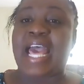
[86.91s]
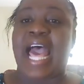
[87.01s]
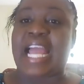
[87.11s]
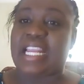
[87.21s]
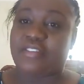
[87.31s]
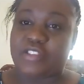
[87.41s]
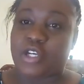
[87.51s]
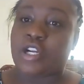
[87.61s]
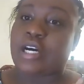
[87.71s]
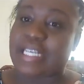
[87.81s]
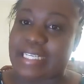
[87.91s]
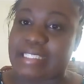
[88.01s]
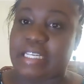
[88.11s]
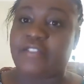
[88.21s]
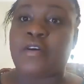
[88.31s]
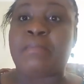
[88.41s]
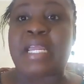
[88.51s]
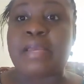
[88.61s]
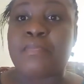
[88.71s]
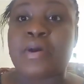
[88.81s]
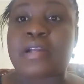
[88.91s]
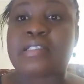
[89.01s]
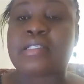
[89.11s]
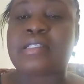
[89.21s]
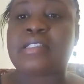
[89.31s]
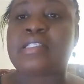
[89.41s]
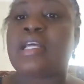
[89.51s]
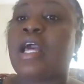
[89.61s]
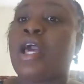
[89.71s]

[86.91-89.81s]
and if done honestly. For many persons,